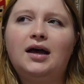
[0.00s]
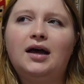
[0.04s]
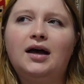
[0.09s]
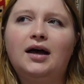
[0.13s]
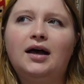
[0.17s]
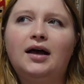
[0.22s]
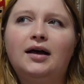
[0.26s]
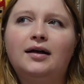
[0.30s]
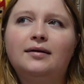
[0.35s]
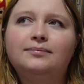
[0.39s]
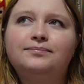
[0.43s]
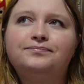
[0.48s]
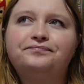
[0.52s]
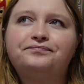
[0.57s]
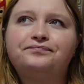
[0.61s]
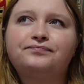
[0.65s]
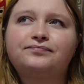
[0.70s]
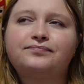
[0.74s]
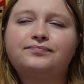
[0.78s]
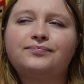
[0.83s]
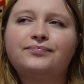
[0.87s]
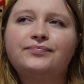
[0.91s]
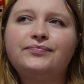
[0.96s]
Um,
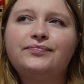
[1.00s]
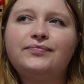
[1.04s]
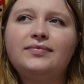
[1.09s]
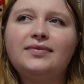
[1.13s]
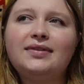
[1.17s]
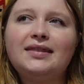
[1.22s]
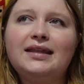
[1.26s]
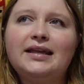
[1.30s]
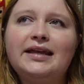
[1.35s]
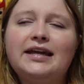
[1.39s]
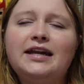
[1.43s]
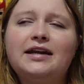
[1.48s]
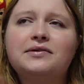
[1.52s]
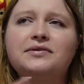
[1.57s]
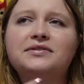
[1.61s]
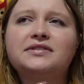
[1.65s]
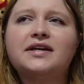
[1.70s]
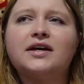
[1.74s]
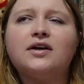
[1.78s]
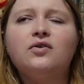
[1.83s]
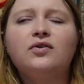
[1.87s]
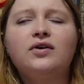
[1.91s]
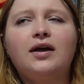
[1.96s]
and I
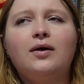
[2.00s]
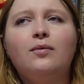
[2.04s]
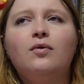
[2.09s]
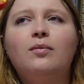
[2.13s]
was like, okay,